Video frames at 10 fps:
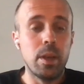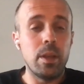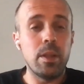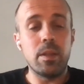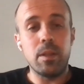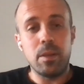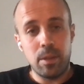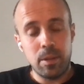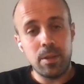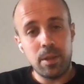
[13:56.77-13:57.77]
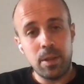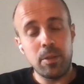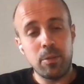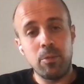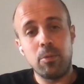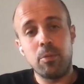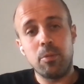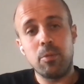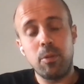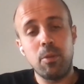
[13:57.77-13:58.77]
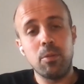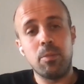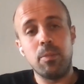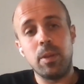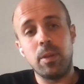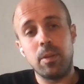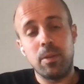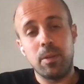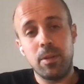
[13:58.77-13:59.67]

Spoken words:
It is, as you told me